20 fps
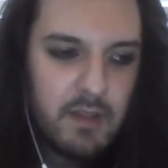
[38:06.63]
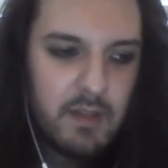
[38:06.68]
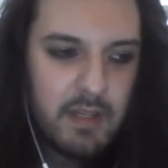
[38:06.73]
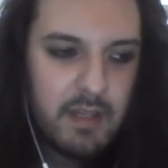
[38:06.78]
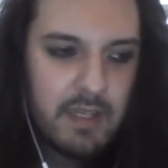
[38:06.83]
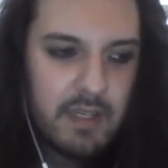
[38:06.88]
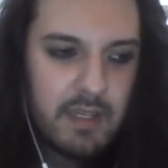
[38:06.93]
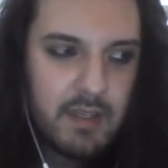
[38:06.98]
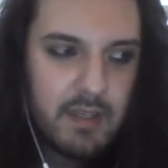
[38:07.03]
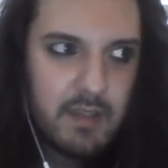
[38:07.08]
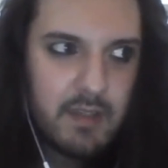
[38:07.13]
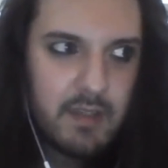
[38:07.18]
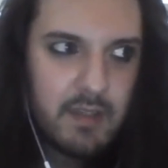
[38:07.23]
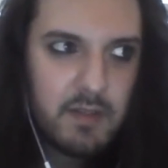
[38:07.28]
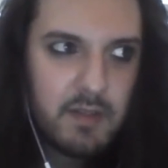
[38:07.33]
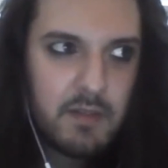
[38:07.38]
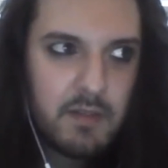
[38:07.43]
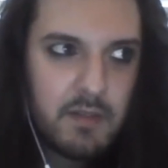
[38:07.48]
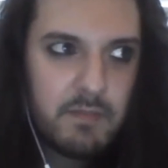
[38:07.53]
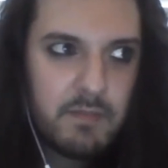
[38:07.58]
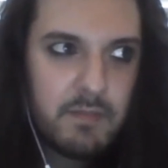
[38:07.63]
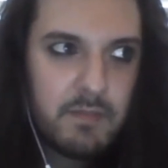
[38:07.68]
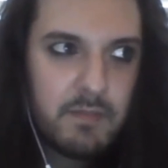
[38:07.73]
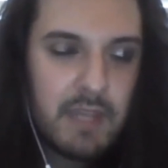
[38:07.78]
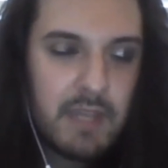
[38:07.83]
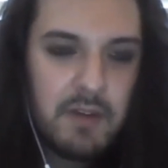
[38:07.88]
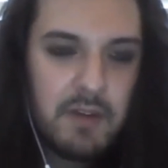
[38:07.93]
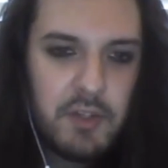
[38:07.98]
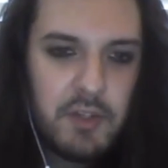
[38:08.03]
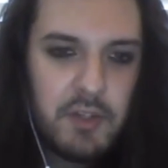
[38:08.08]
like
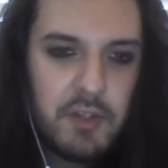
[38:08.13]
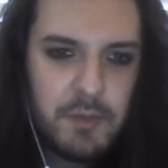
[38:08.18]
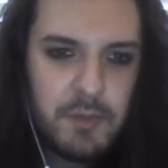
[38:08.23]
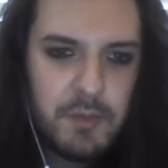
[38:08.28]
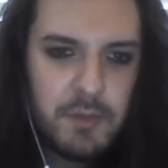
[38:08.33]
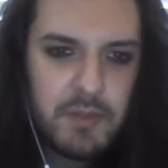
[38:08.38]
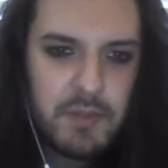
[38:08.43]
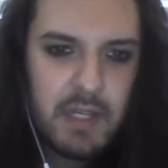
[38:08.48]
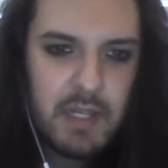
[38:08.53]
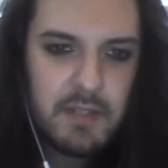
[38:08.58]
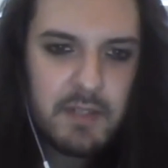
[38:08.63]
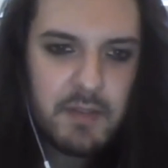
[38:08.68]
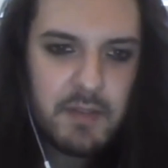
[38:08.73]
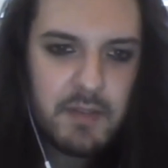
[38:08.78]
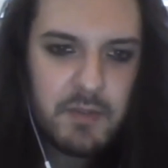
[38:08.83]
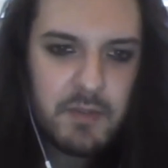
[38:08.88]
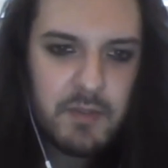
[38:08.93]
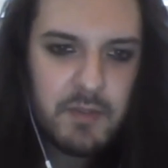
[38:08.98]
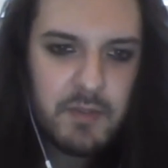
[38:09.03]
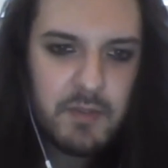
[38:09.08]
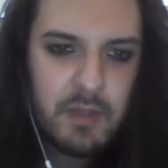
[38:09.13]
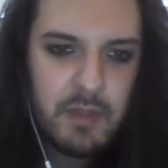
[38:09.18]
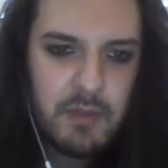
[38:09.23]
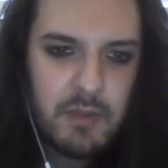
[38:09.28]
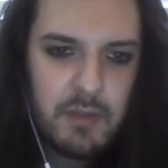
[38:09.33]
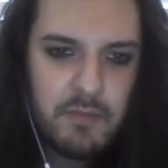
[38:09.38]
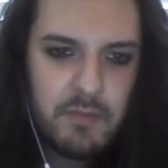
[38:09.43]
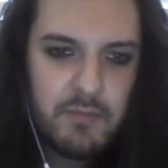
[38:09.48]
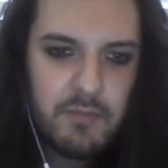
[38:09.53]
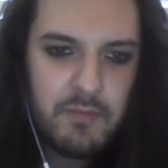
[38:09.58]
downloadable titles. I
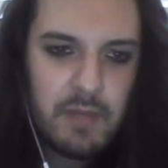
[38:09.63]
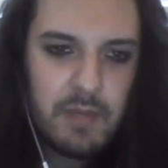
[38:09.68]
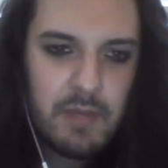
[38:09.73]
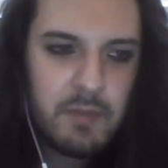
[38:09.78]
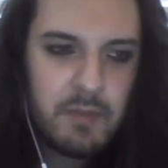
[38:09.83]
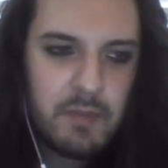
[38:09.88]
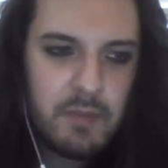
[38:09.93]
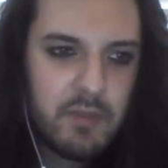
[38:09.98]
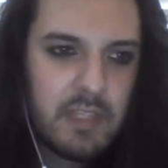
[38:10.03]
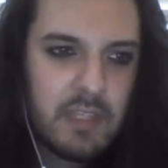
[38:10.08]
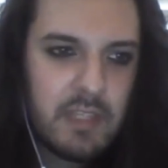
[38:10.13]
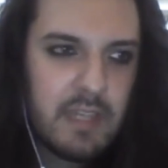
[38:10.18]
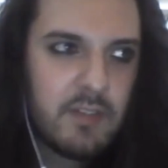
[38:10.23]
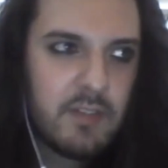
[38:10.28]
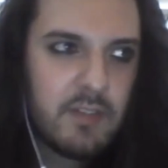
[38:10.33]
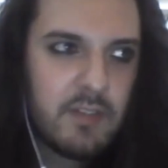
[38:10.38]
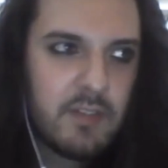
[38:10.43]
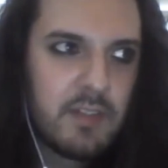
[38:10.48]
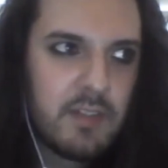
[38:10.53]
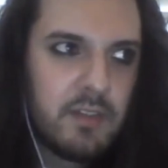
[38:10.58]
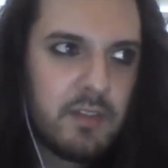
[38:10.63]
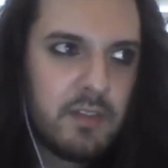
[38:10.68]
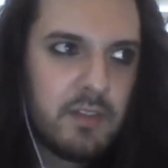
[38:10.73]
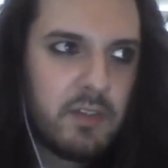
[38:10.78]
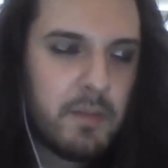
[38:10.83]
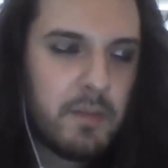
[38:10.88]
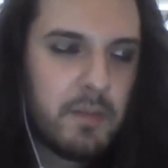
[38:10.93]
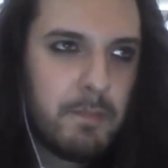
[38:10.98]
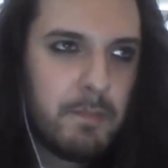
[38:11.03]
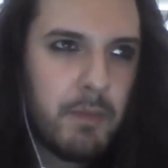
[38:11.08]
wouldn't. I'm not really that interested in
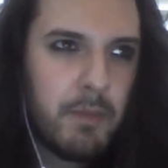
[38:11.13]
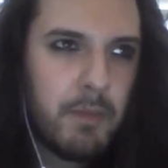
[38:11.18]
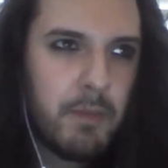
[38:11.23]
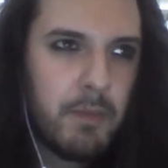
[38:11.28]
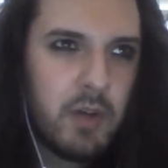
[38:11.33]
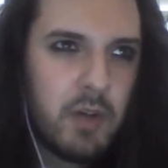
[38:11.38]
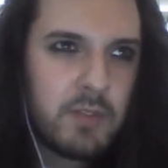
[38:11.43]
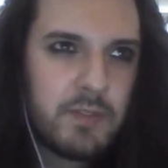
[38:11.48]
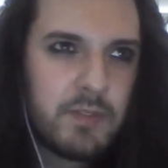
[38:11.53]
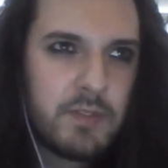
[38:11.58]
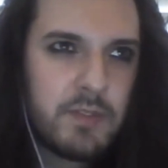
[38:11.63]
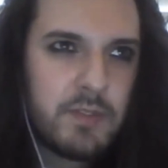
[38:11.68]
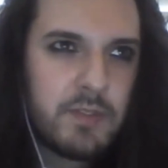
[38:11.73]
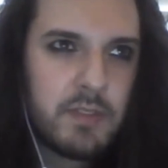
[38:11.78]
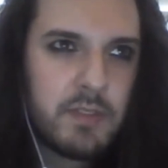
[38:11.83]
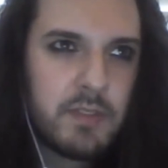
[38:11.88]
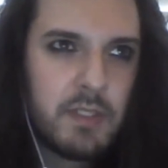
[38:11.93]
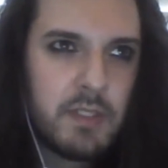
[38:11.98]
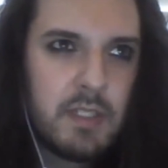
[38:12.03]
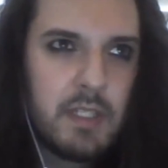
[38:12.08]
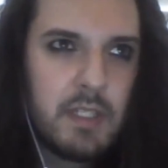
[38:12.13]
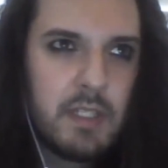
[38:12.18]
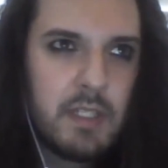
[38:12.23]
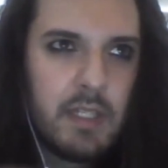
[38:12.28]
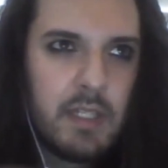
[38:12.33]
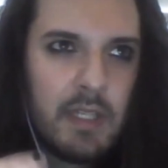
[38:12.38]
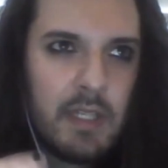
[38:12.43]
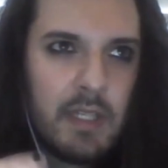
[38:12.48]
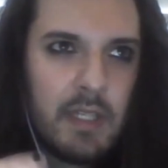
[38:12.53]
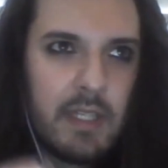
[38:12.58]
doing a boxed
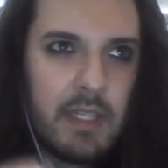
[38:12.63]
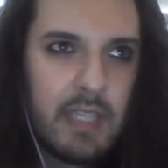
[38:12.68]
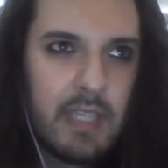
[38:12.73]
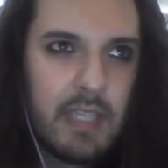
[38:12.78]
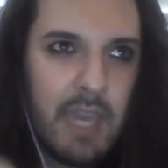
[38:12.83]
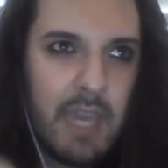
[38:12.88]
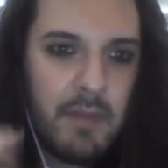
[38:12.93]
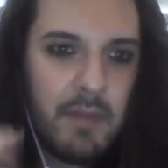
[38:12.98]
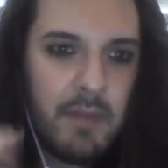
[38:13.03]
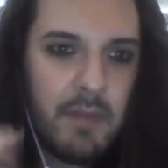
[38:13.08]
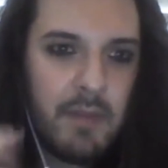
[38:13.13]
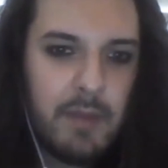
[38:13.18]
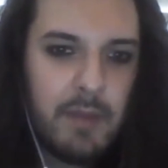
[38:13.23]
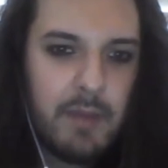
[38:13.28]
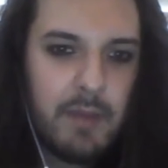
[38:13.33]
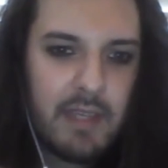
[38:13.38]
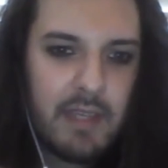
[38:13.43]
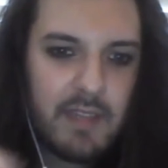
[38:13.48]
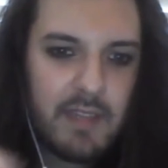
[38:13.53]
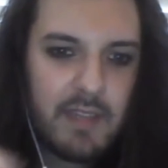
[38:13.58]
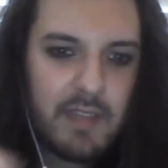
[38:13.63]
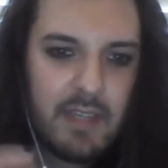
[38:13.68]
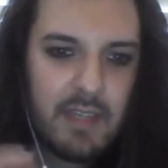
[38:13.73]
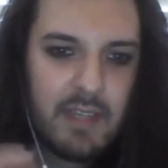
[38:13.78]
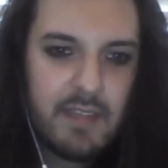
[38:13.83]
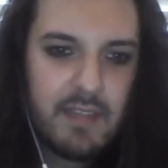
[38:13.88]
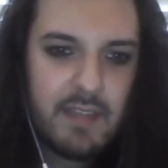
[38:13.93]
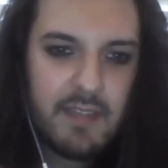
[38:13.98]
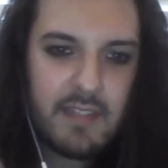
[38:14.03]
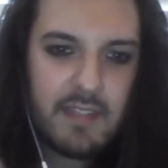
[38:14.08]
game, if that makes any
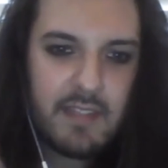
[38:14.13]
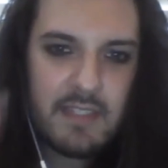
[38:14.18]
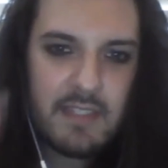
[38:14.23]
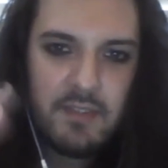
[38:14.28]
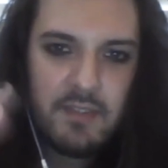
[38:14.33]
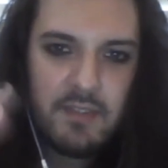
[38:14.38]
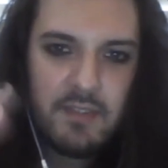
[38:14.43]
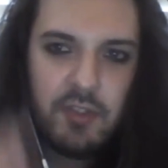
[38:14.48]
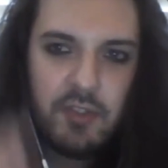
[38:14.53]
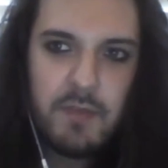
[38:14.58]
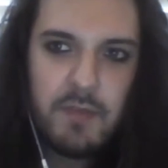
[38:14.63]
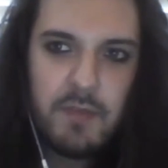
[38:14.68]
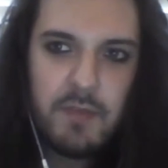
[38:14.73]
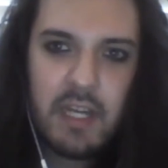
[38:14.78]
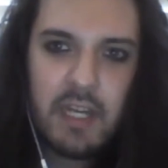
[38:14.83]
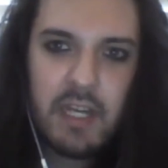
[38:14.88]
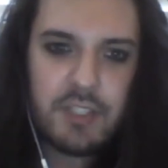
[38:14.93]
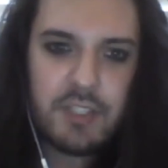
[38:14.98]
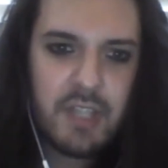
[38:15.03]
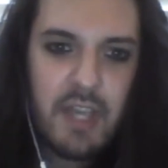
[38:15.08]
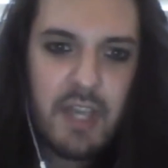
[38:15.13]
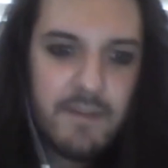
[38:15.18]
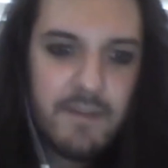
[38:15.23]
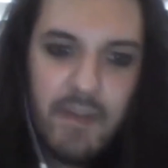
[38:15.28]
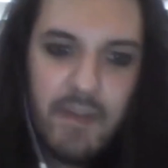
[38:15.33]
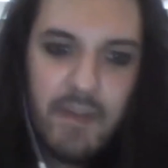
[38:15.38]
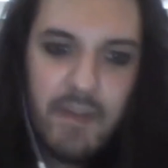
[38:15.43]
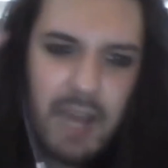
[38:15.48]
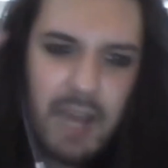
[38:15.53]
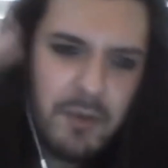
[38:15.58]
sense. It's just too much.
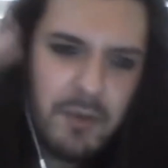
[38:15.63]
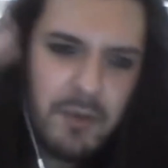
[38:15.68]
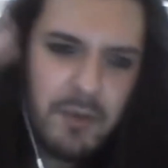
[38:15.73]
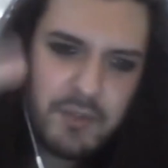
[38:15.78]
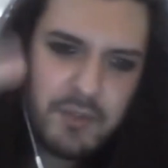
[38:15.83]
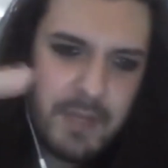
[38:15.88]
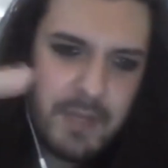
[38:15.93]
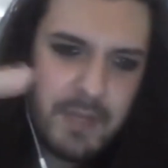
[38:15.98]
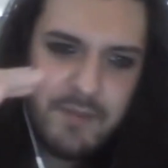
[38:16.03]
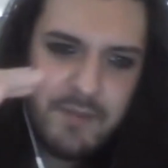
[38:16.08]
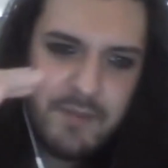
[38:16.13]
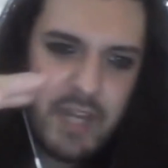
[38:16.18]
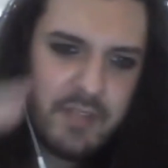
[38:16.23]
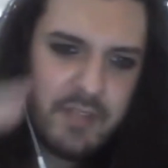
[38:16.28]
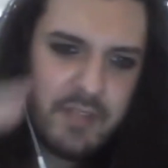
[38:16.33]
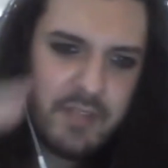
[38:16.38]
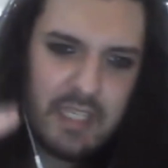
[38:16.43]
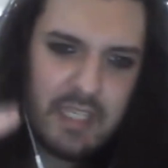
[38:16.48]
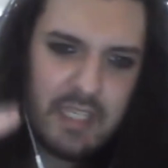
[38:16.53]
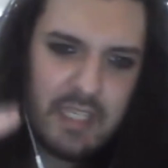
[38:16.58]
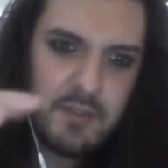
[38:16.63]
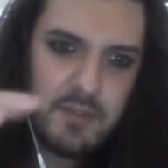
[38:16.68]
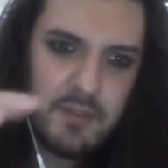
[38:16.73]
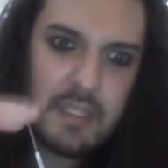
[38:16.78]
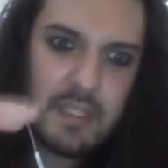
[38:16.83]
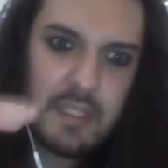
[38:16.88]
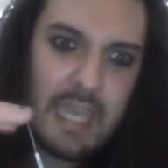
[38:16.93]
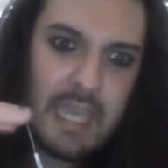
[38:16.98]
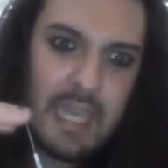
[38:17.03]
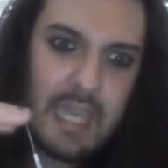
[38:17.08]
But I don't want to spend five years
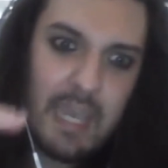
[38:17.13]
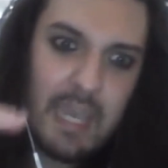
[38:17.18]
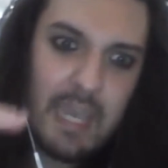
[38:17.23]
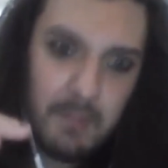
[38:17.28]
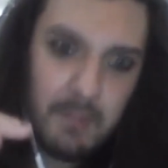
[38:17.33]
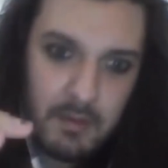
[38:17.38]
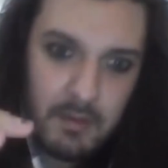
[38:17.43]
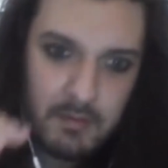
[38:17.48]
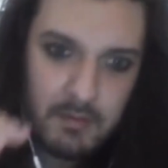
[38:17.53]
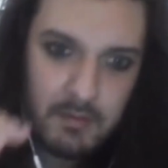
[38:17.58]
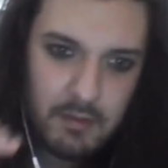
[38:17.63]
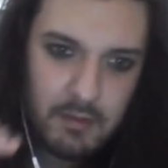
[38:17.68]
doing a game.